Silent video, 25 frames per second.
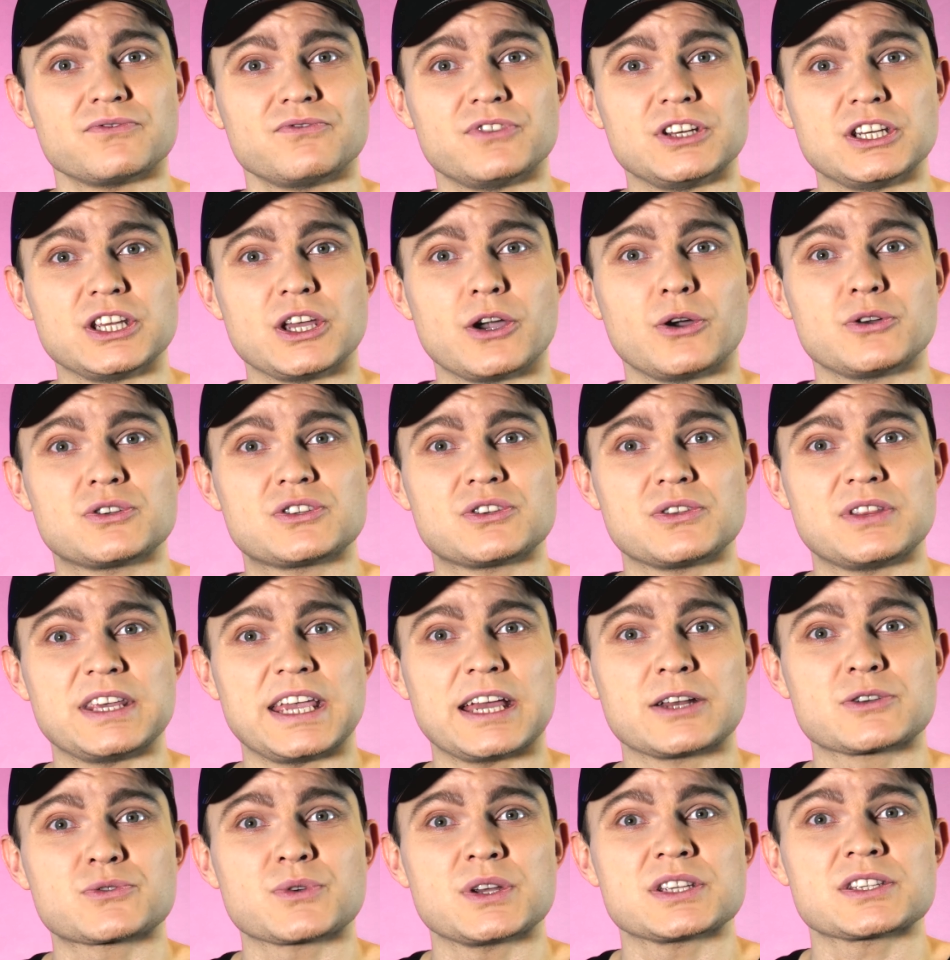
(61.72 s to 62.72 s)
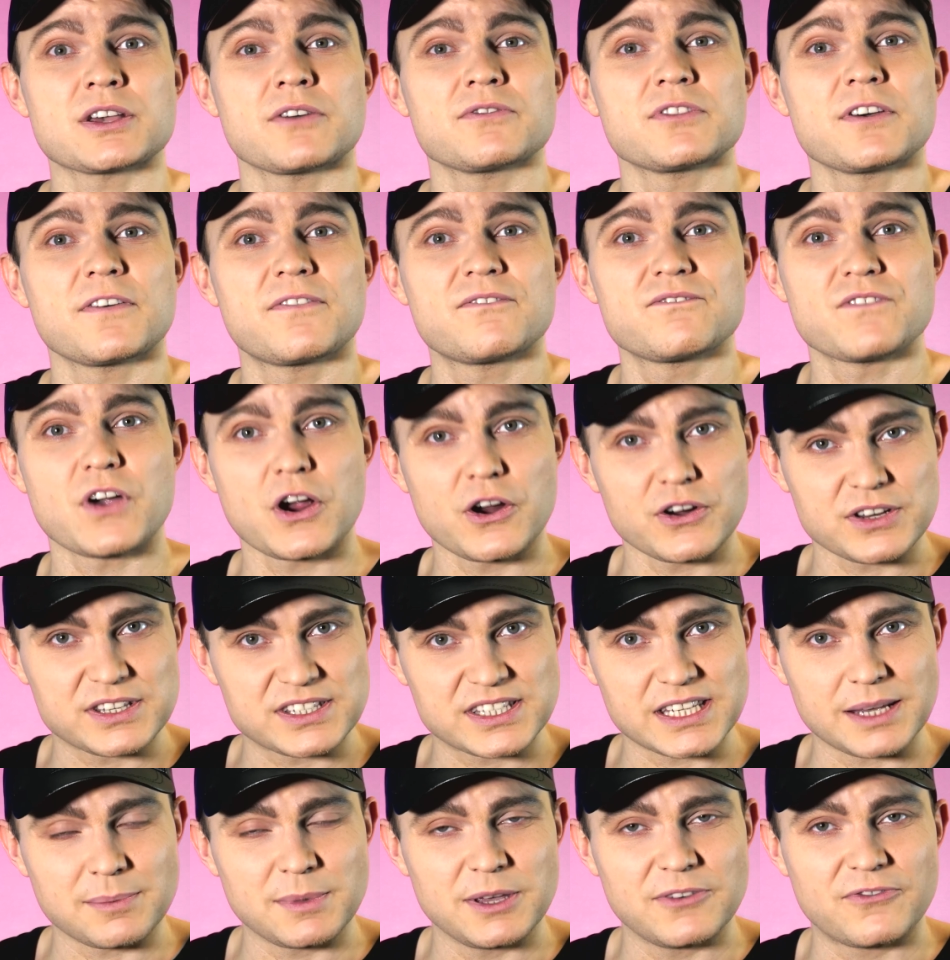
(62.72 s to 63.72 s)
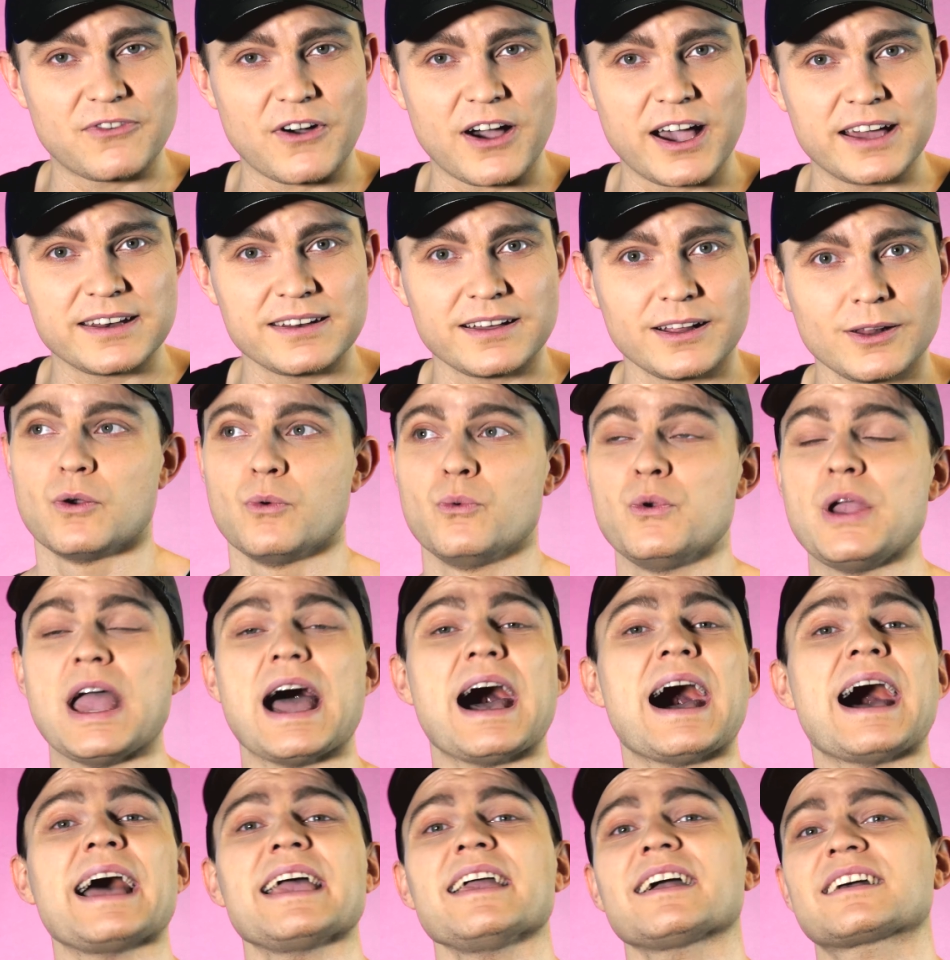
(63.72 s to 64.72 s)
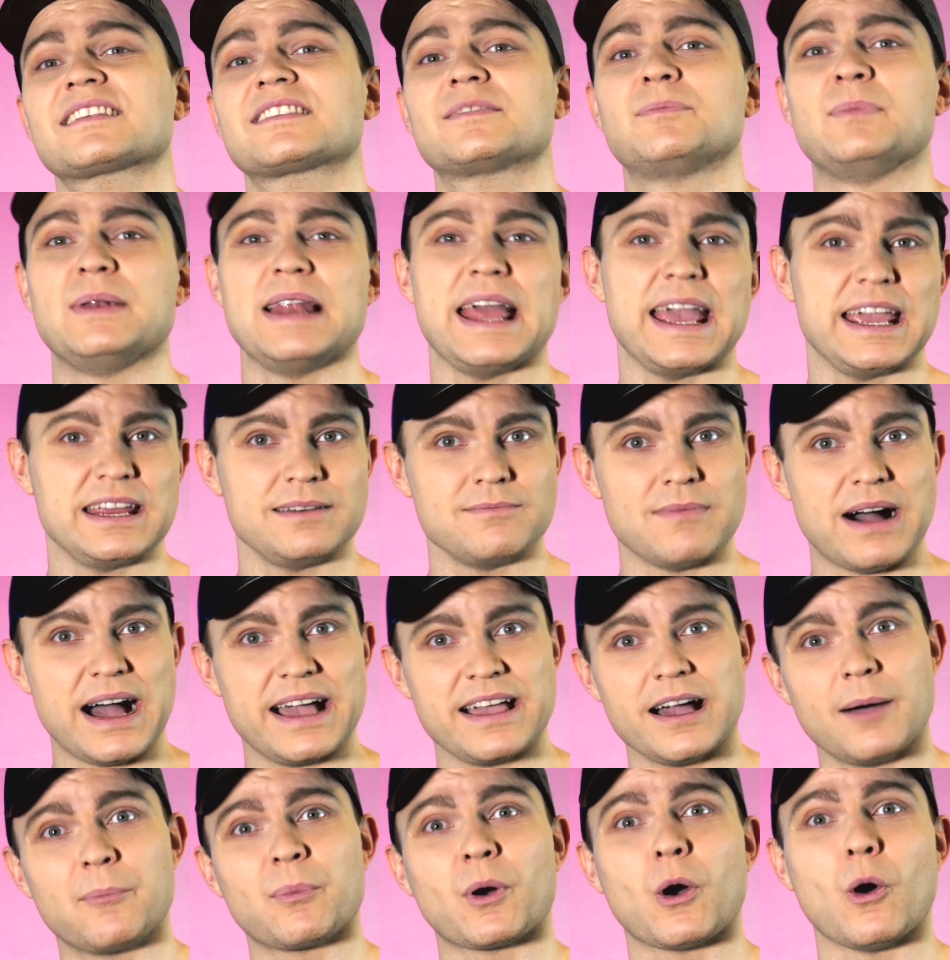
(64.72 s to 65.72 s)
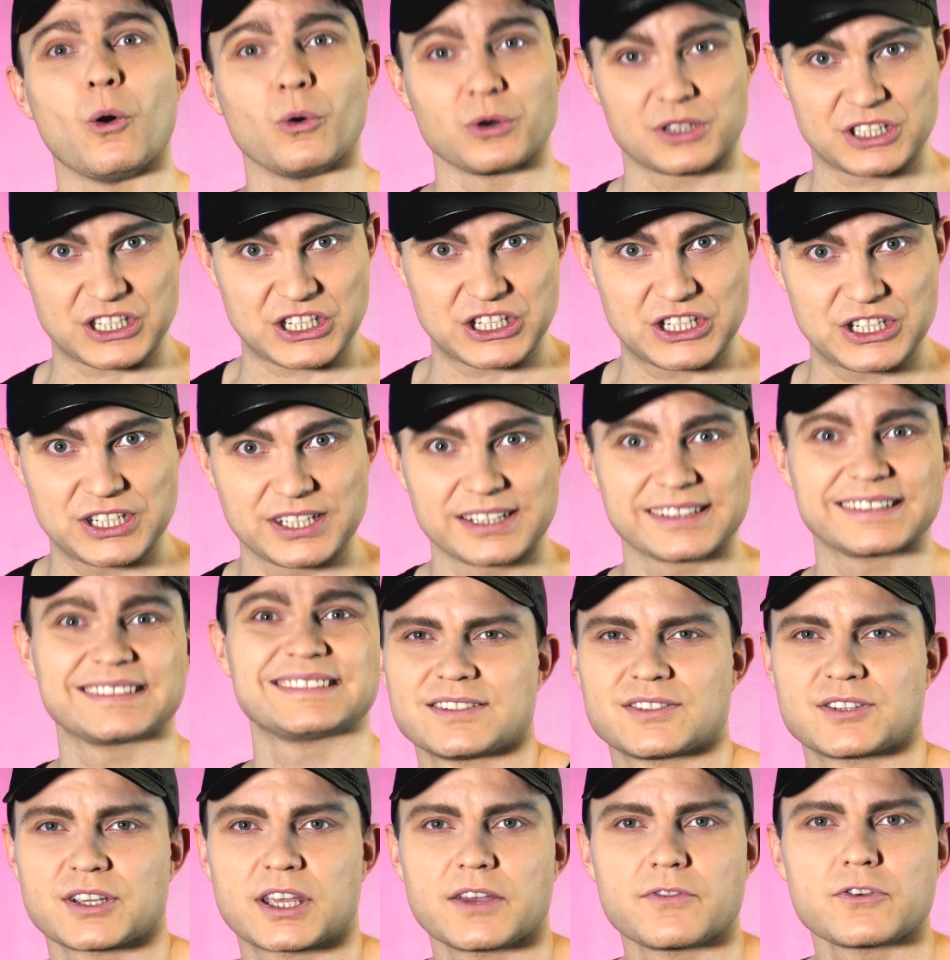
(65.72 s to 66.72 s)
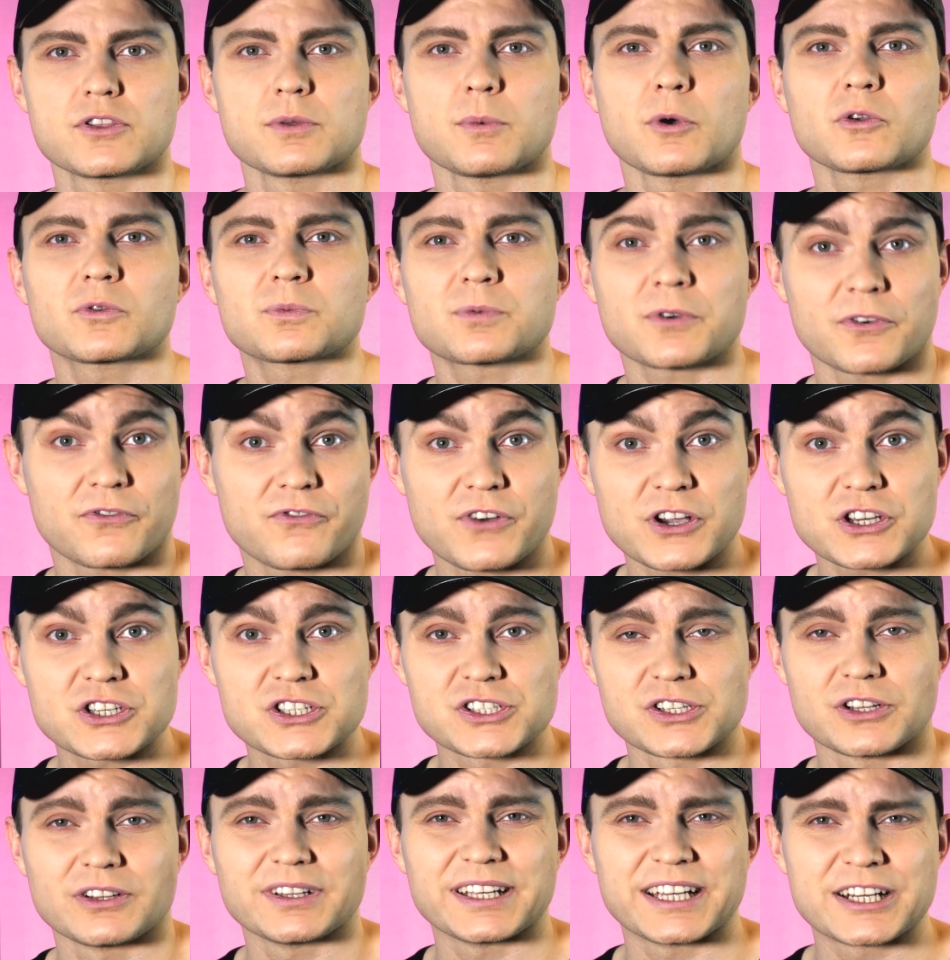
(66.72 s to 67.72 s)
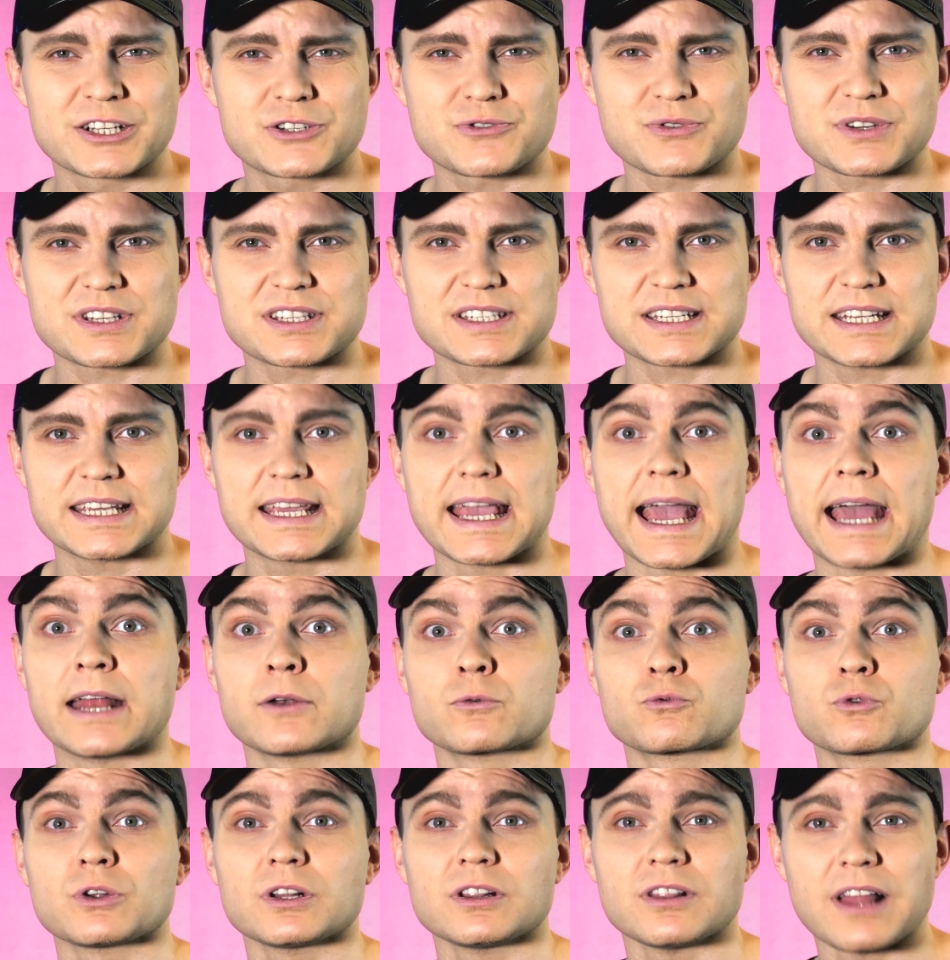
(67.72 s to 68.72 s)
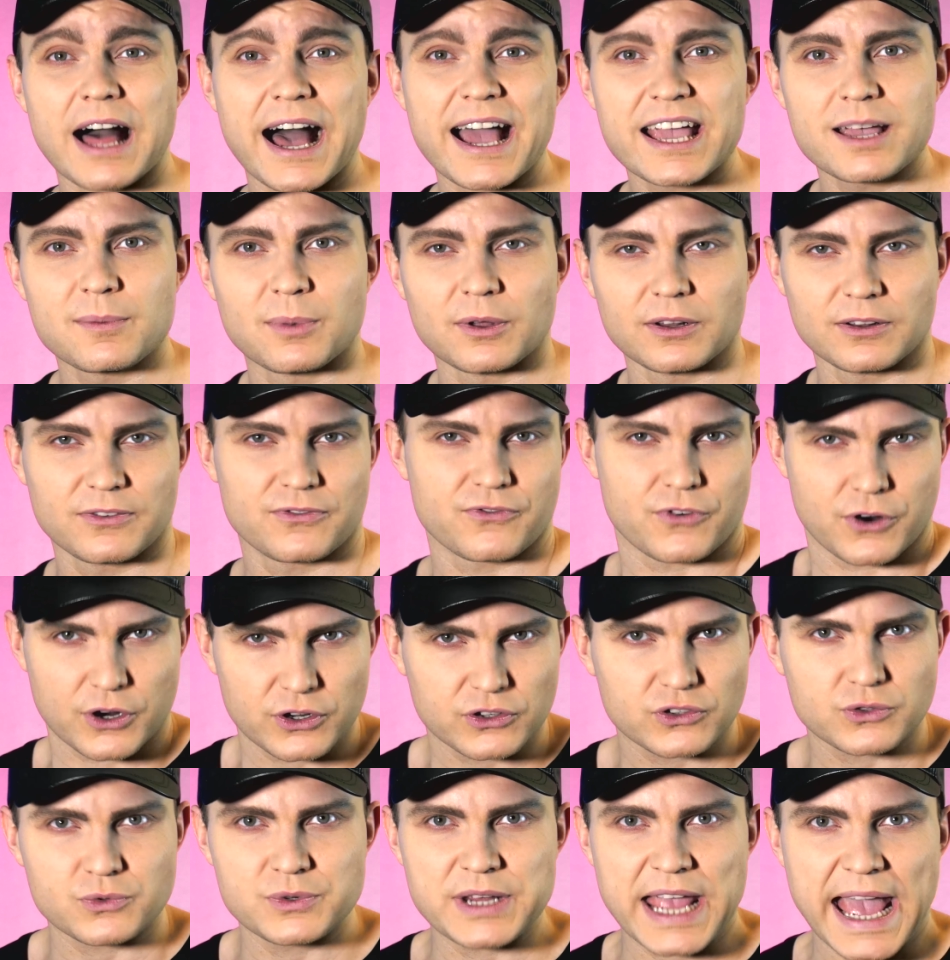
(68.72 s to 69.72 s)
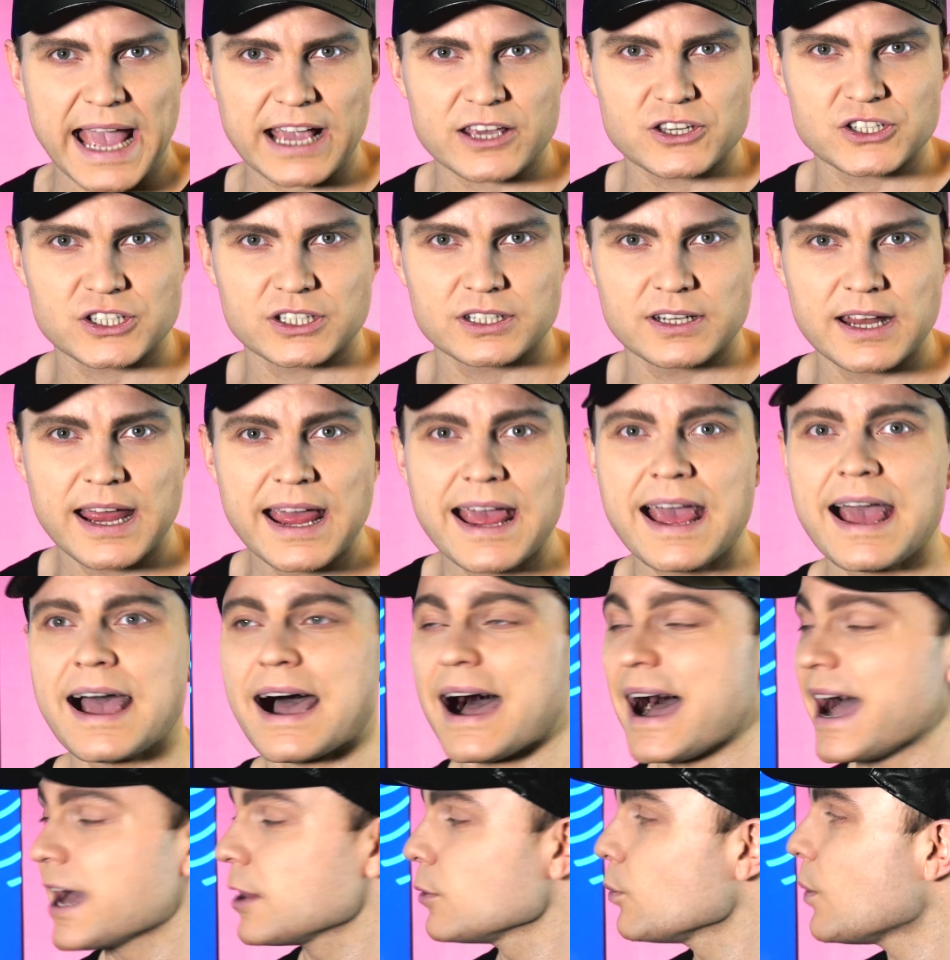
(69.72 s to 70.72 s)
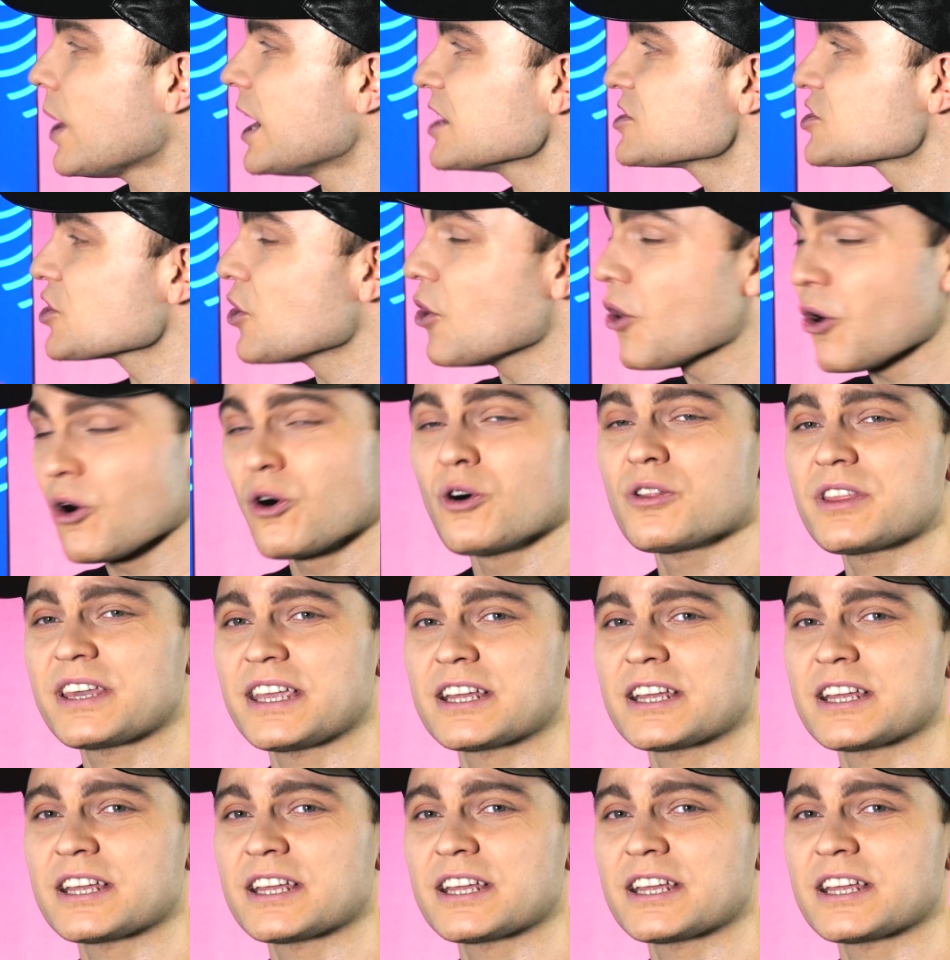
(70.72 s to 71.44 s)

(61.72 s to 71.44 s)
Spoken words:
video to the entries of the first semi-final, where I explain my approach. To give you the most professional, interesting, and reliable first reaction, I'll watch all the